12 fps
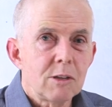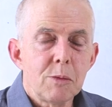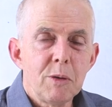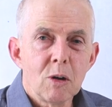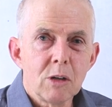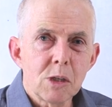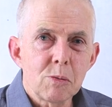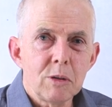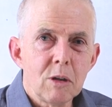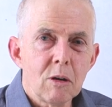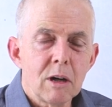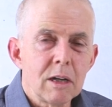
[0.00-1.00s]
to be honest with
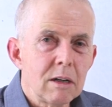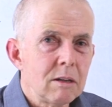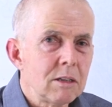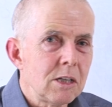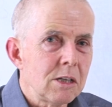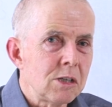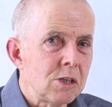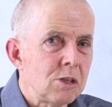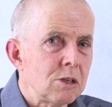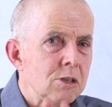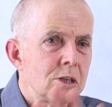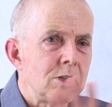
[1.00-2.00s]
you, and
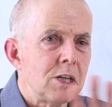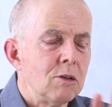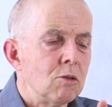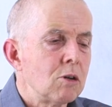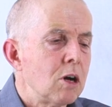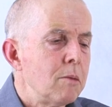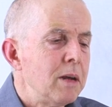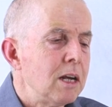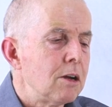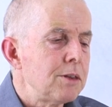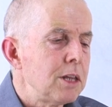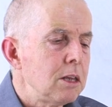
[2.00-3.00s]
just a general comment,
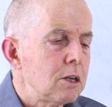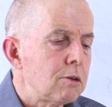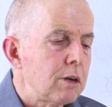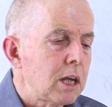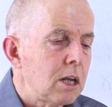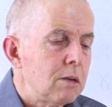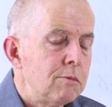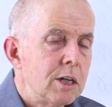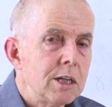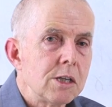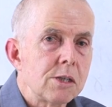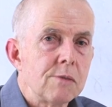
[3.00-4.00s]
I think the curriculum
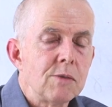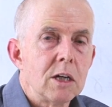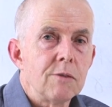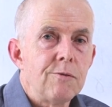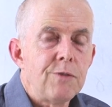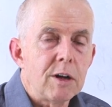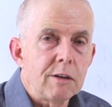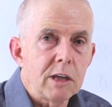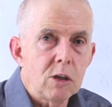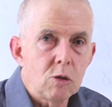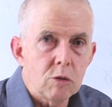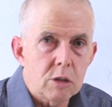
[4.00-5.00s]
writers have done a very
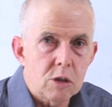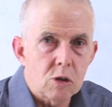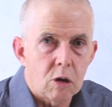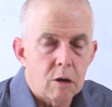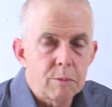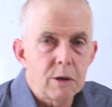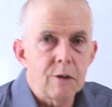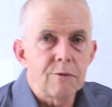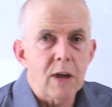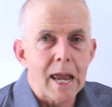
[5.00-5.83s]
good job of